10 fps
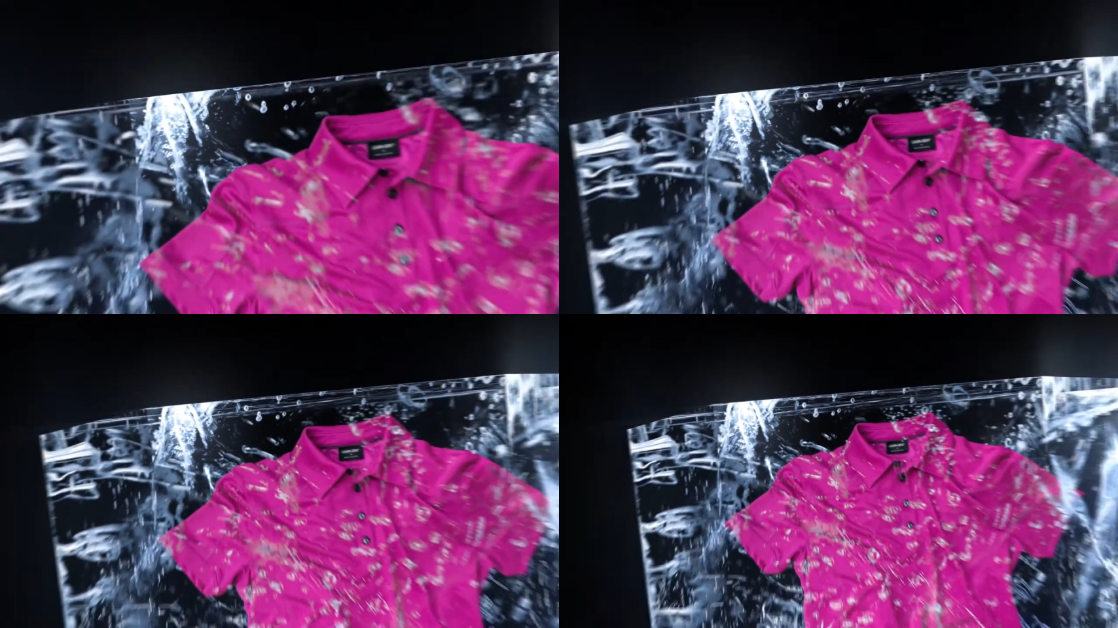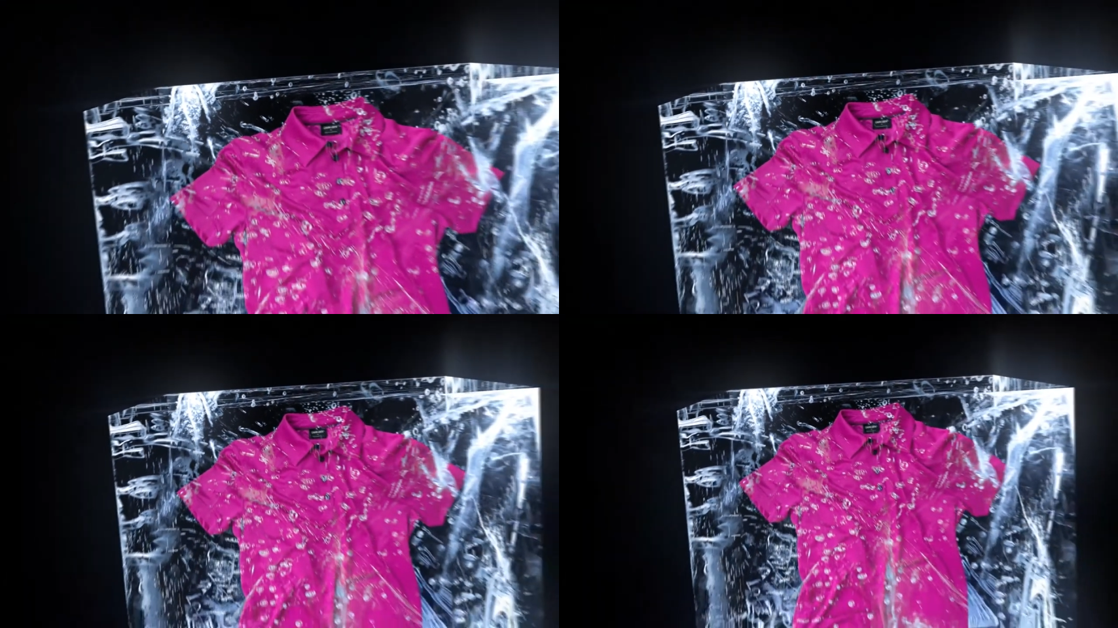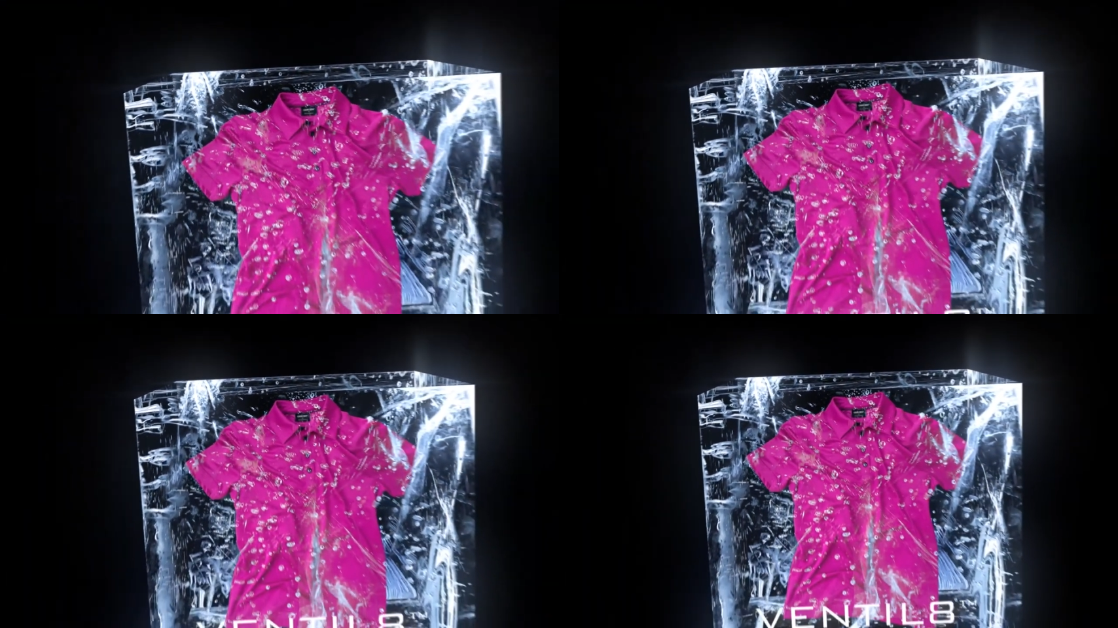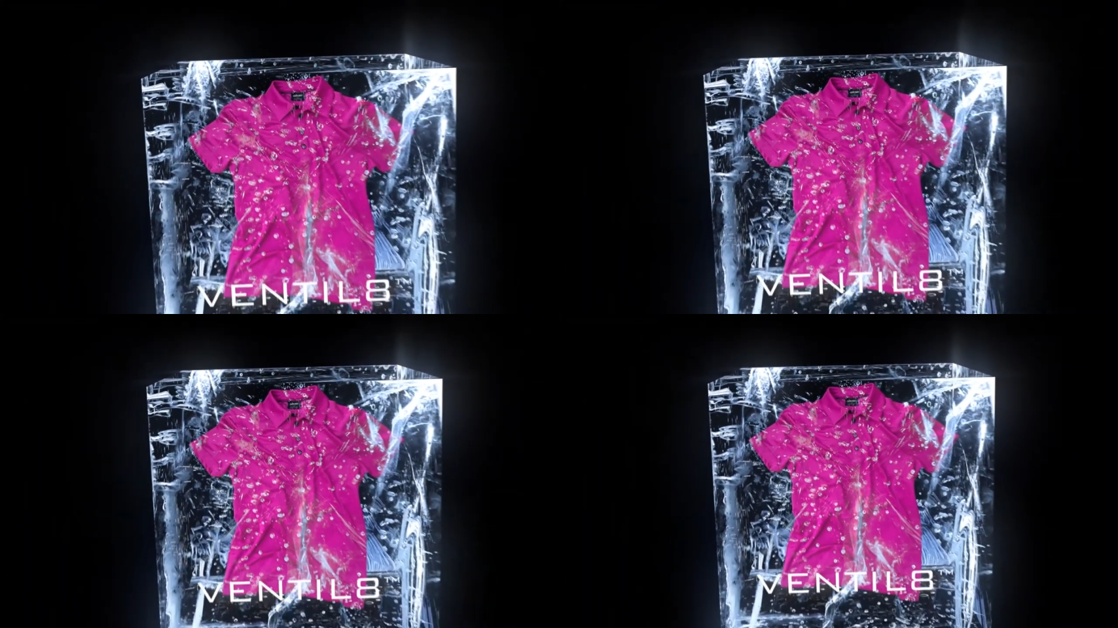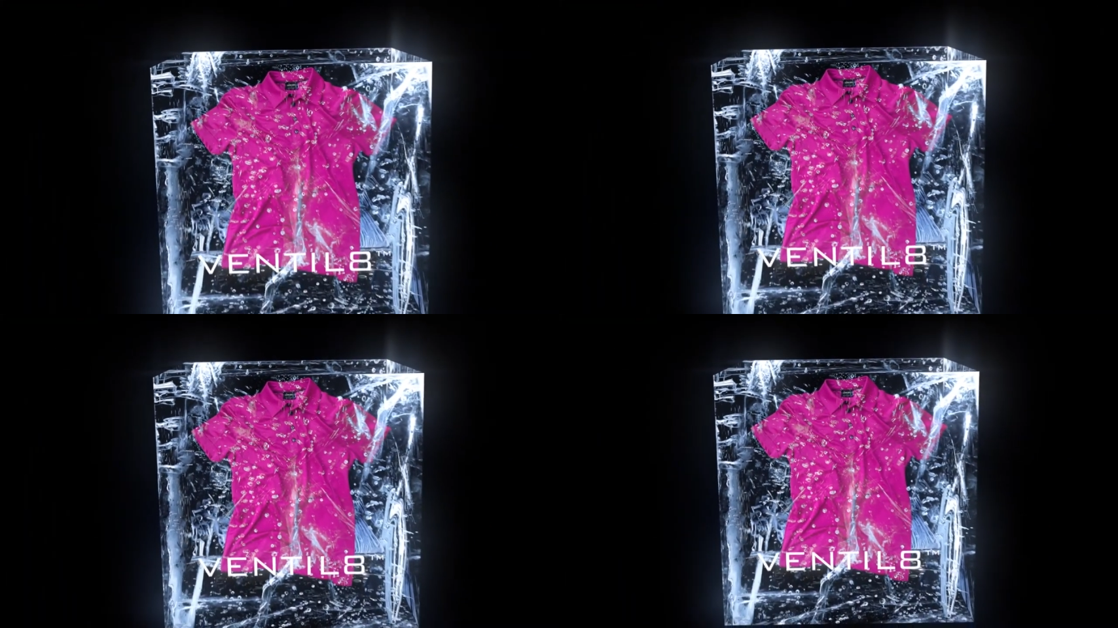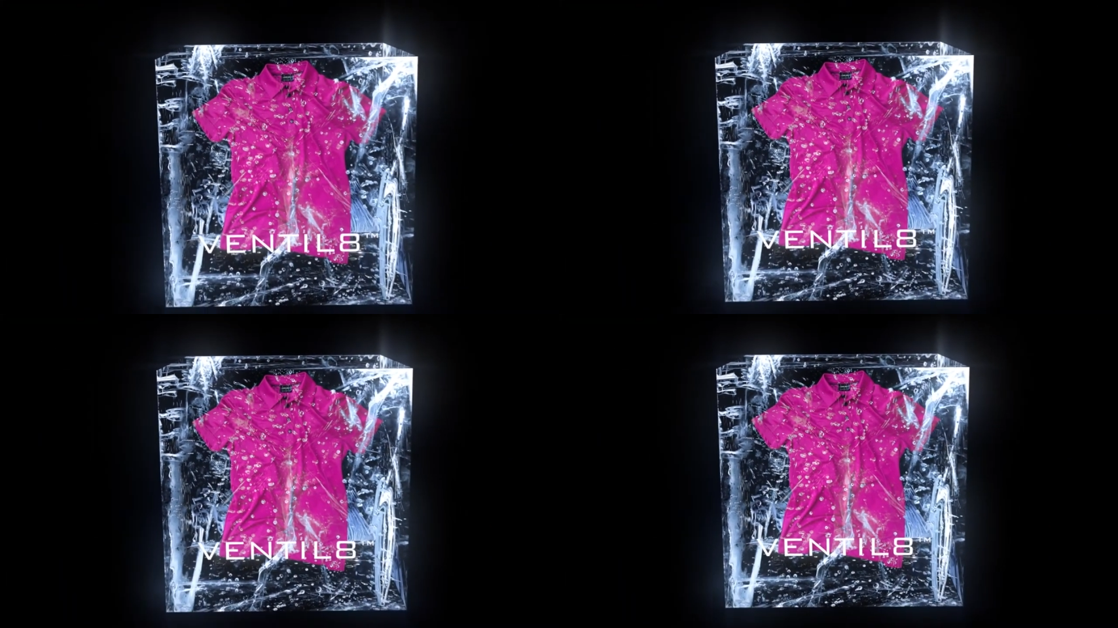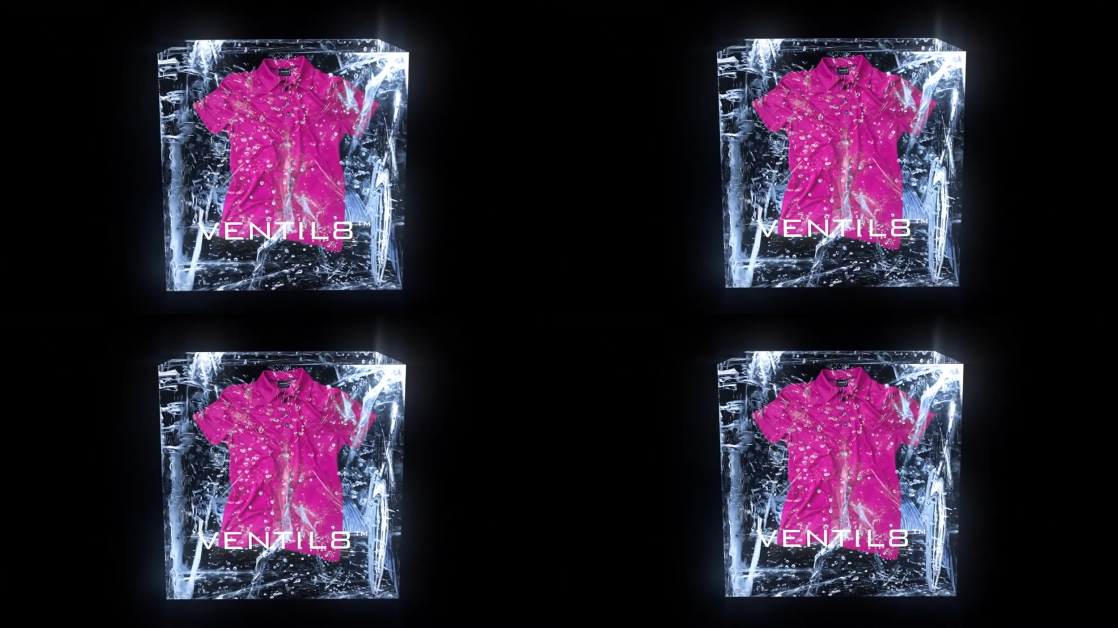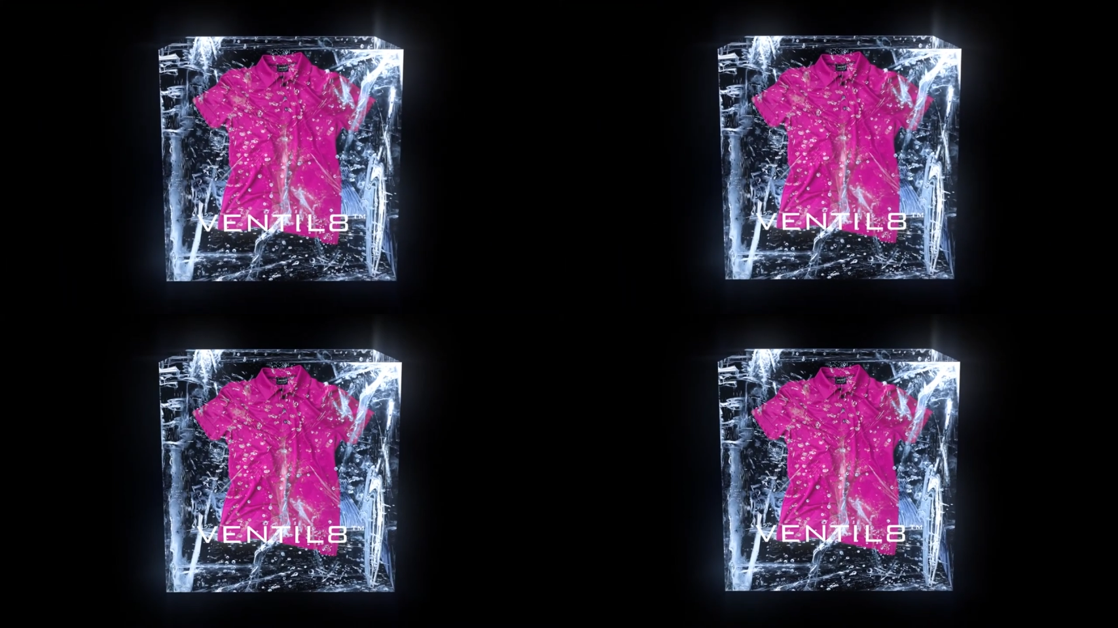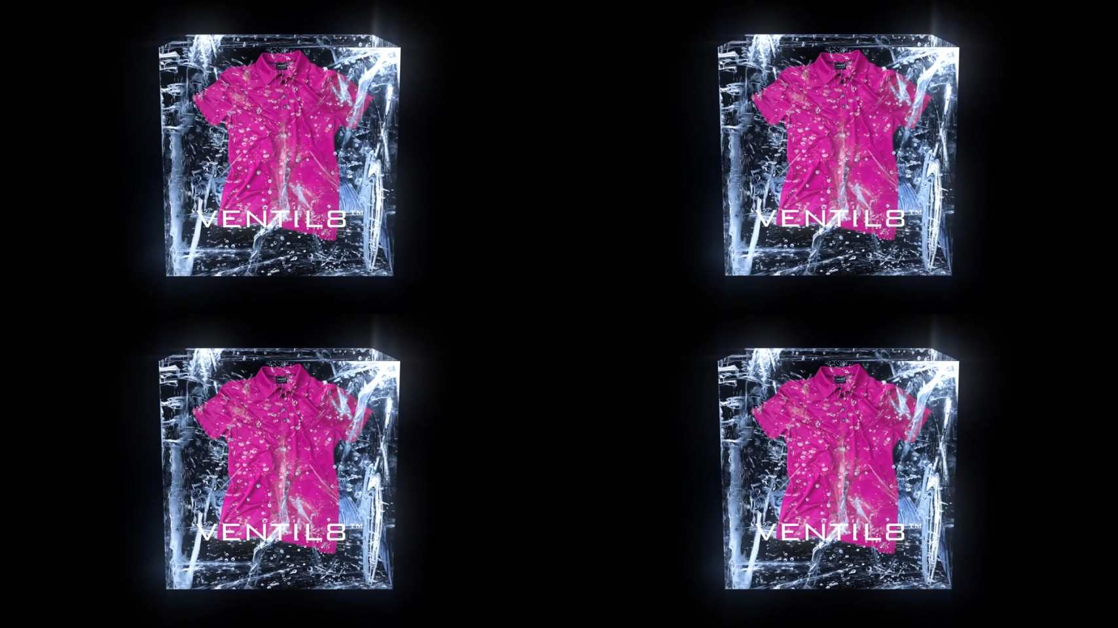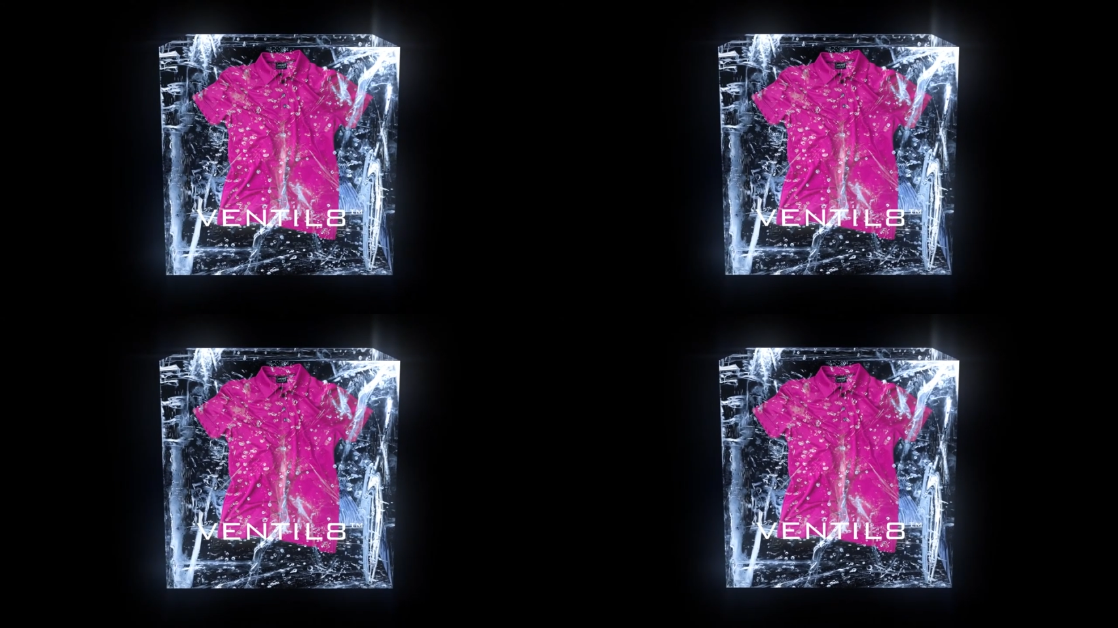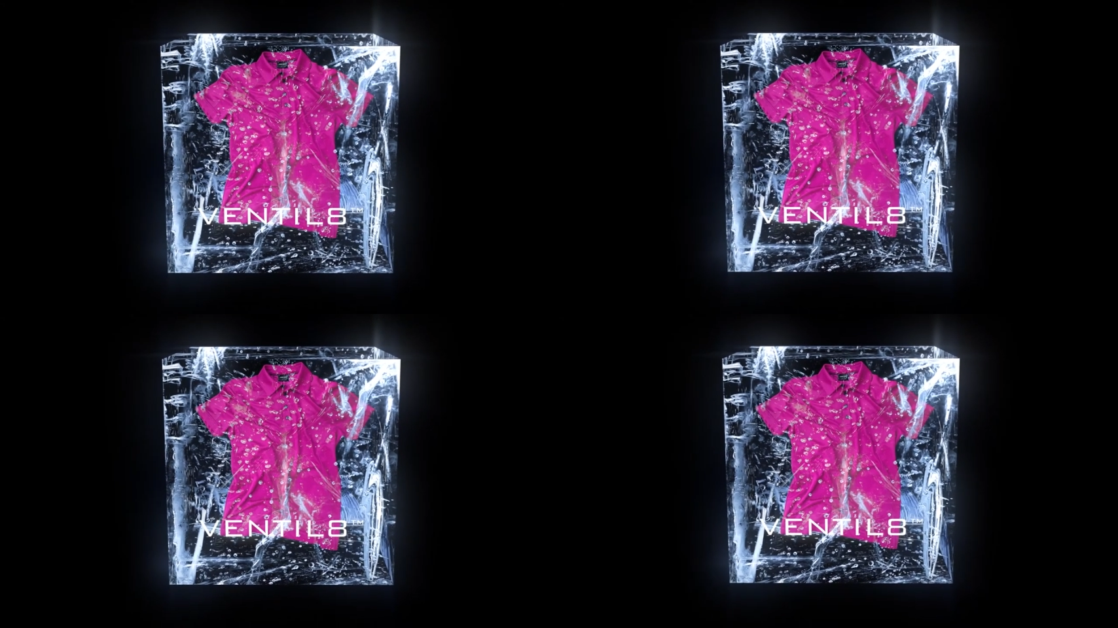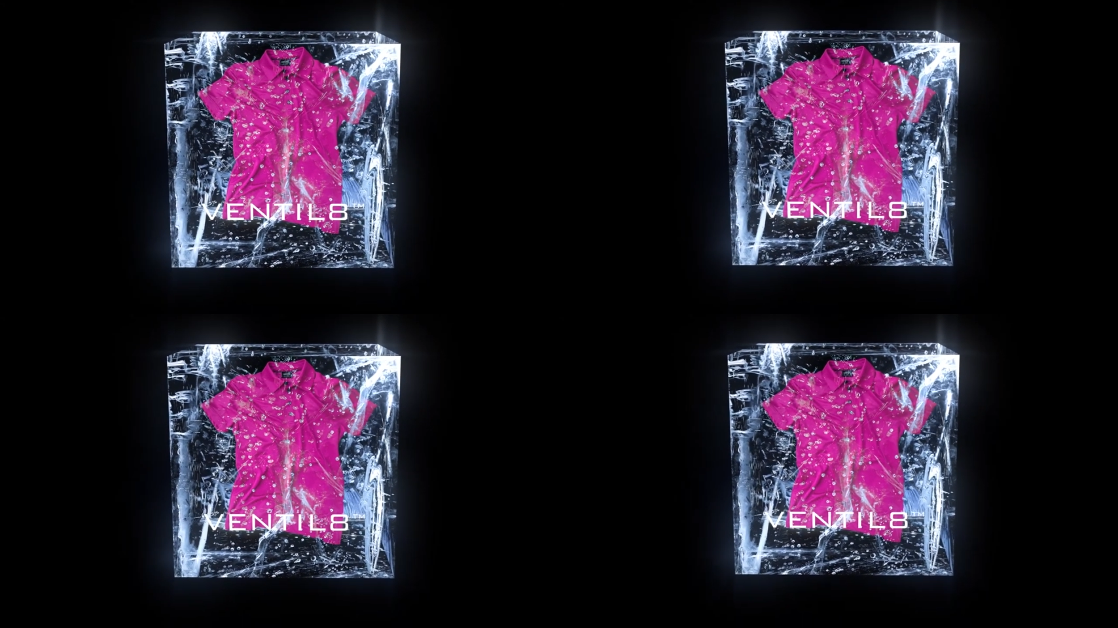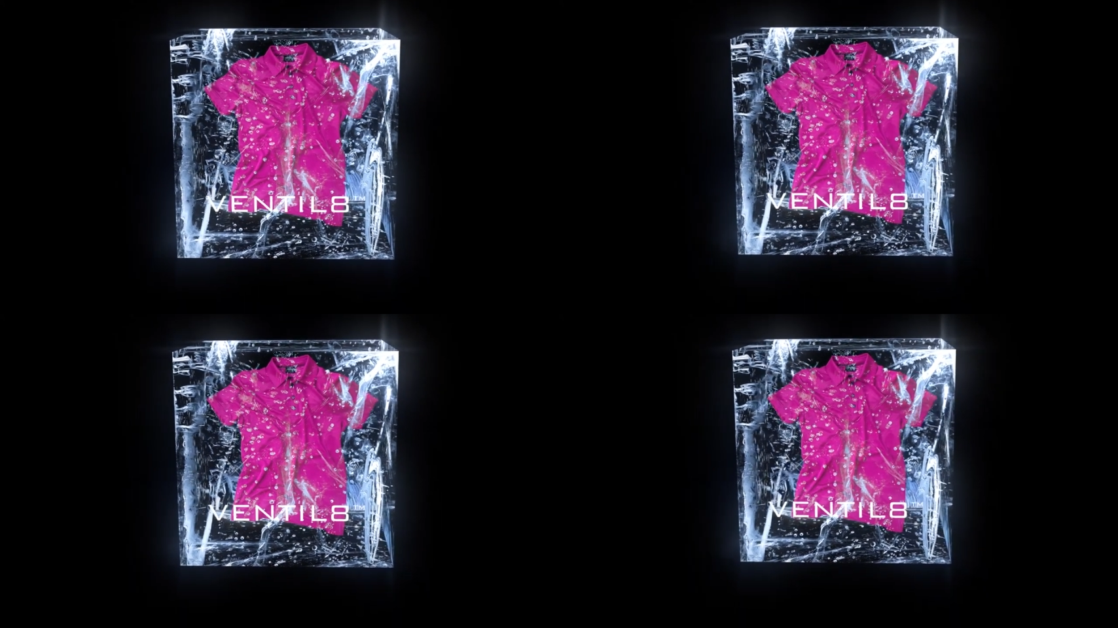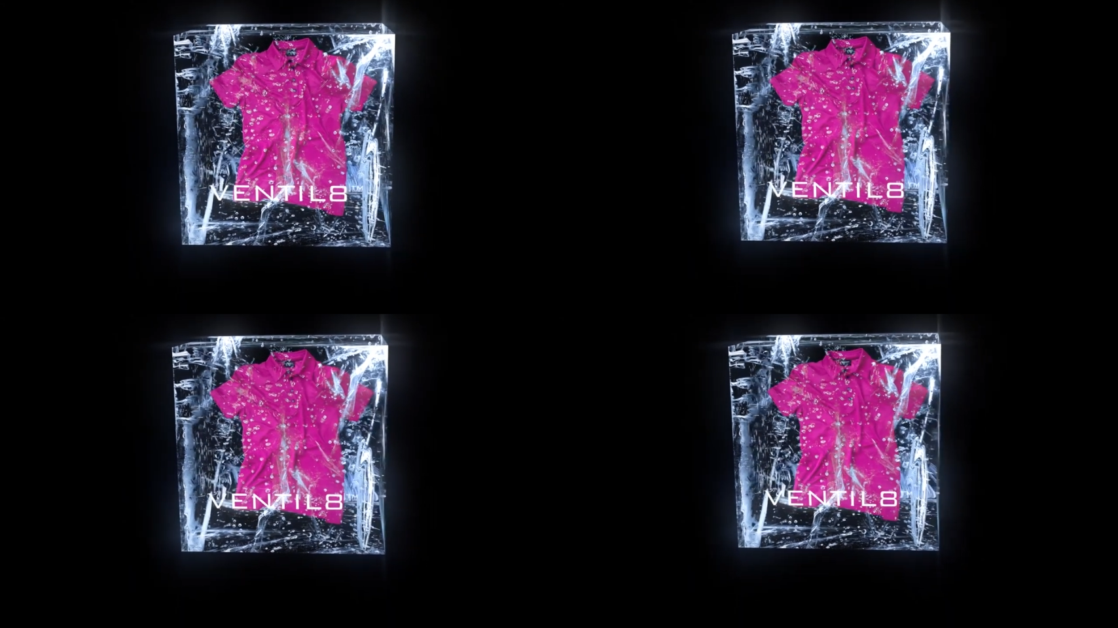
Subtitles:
No face is visible, so there are no lips to read.